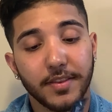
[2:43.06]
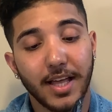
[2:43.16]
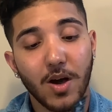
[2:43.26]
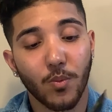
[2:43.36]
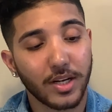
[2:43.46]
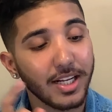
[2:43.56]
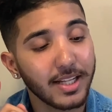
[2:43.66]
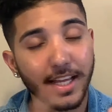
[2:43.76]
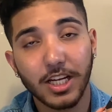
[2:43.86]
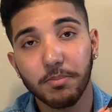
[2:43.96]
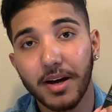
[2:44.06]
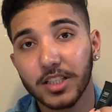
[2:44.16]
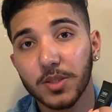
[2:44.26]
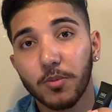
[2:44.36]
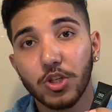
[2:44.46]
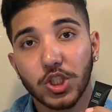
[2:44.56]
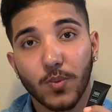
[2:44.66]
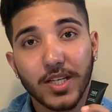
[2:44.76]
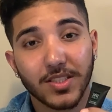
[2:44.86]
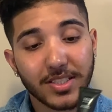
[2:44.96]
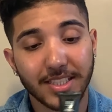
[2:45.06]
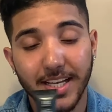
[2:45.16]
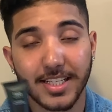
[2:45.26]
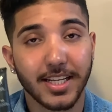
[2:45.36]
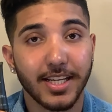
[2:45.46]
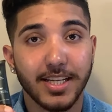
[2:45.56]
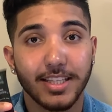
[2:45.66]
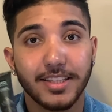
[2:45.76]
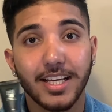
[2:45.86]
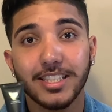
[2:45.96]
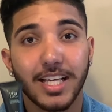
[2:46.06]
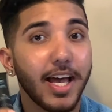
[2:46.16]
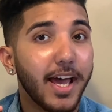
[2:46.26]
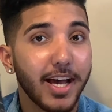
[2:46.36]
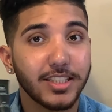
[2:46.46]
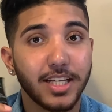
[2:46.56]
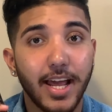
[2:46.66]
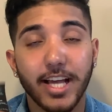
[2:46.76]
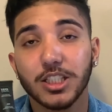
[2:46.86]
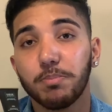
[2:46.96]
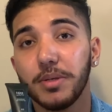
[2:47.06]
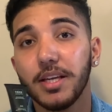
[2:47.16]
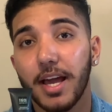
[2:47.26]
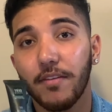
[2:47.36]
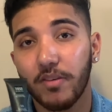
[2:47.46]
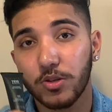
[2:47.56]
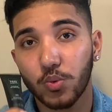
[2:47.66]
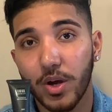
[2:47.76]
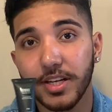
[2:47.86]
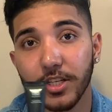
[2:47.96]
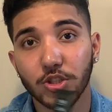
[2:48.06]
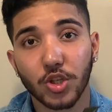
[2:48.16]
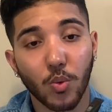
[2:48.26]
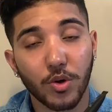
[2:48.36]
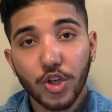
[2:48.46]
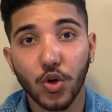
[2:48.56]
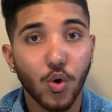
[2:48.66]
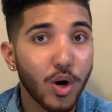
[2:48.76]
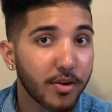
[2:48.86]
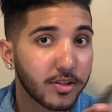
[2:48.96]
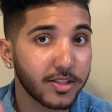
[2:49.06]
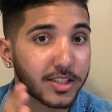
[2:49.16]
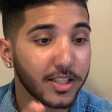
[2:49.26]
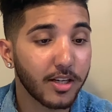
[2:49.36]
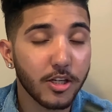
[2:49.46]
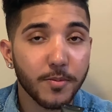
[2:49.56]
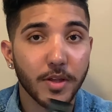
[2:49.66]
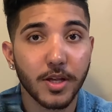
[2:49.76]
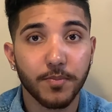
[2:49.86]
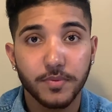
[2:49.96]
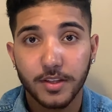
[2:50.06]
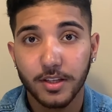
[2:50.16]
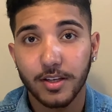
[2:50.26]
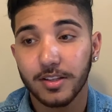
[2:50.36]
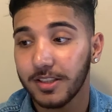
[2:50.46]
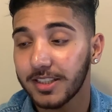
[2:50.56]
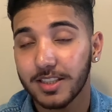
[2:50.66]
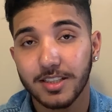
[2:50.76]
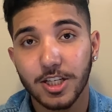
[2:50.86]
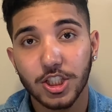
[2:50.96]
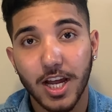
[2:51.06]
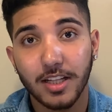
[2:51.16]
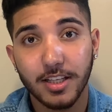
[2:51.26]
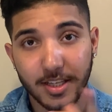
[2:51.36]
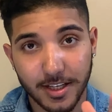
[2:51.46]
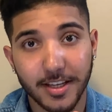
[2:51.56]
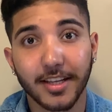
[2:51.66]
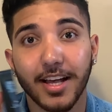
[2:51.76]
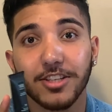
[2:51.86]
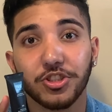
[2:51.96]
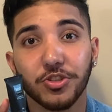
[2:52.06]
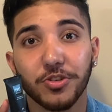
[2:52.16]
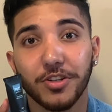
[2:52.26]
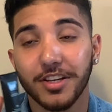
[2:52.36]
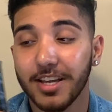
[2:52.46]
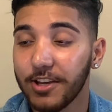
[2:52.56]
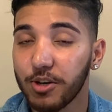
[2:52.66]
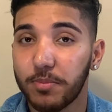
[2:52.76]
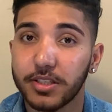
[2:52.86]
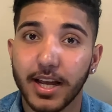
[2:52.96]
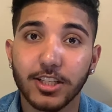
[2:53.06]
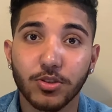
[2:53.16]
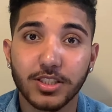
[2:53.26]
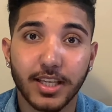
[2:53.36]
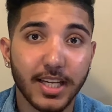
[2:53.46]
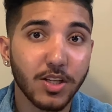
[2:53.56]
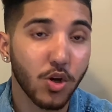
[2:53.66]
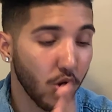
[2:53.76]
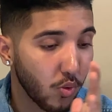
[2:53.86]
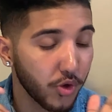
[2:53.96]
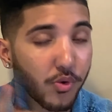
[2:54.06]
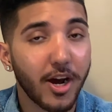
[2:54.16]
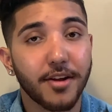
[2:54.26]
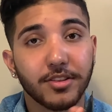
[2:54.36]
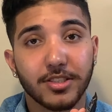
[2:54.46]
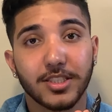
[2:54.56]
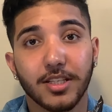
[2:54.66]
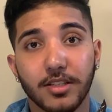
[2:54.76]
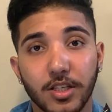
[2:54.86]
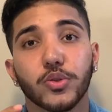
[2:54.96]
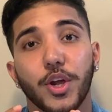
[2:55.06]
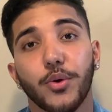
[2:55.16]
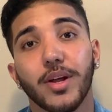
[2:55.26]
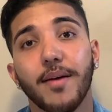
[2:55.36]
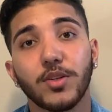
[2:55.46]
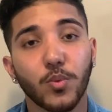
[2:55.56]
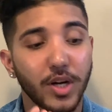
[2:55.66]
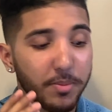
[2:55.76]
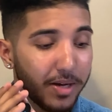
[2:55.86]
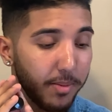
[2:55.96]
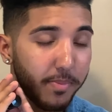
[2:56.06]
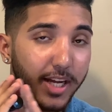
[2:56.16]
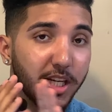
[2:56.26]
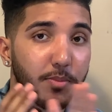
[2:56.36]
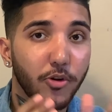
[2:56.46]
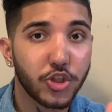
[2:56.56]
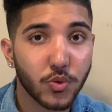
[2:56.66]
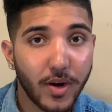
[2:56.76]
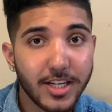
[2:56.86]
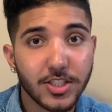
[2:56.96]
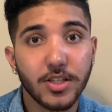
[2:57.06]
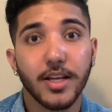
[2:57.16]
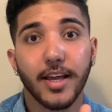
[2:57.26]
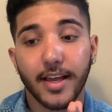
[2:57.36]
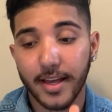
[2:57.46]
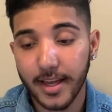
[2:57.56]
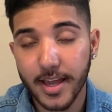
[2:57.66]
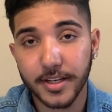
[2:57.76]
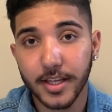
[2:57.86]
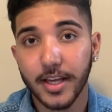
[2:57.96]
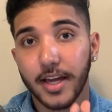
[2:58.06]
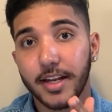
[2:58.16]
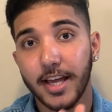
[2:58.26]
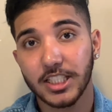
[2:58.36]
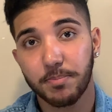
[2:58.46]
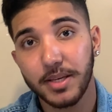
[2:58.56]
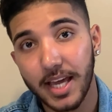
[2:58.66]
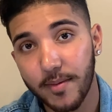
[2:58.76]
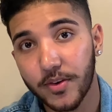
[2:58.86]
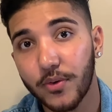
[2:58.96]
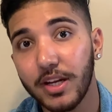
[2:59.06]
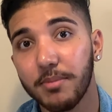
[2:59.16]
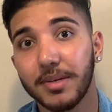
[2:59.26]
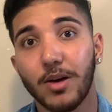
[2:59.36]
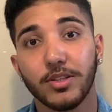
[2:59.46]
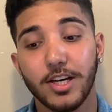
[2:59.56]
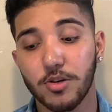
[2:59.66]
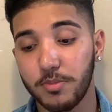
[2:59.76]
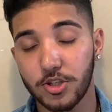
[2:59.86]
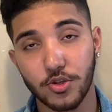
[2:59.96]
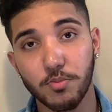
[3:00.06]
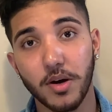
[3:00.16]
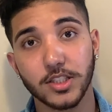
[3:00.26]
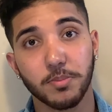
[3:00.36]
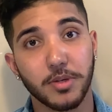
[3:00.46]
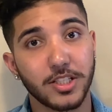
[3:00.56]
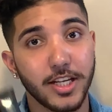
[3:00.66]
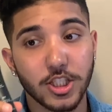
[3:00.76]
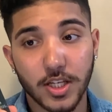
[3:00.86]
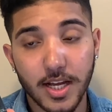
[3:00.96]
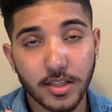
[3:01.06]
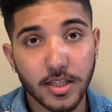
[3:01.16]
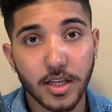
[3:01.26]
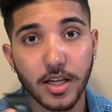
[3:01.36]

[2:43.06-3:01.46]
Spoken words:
Now, what I like about this moisturizer is that this has an SPF of 20. So when you go out in the sun, this Tiege Hanley got you. It will protect your skin when you're out in the sun. So you don't have to worry about buying a moisturizer and an SPF cream. Now that would be too much. But Tiege Hanley,